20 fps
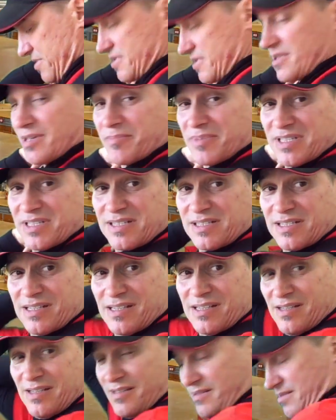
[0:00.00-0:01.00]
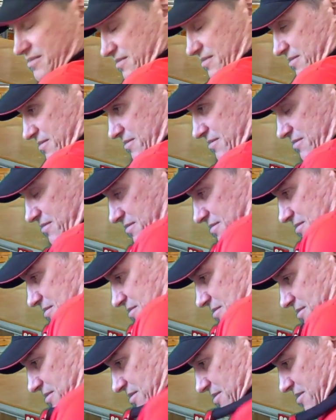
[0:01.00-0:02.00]
let me see.
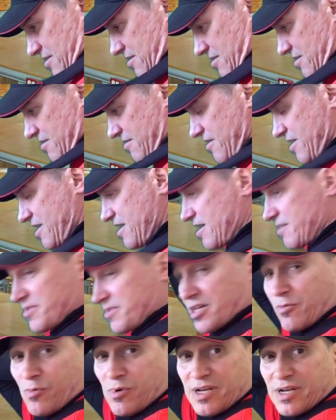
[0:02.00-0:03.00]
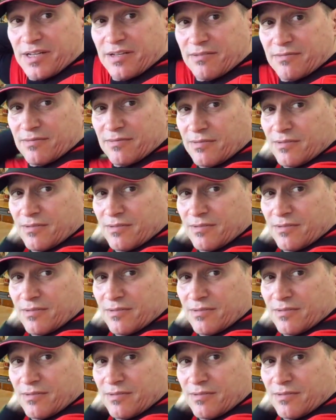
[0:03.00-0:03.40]
All right, I'm gonna want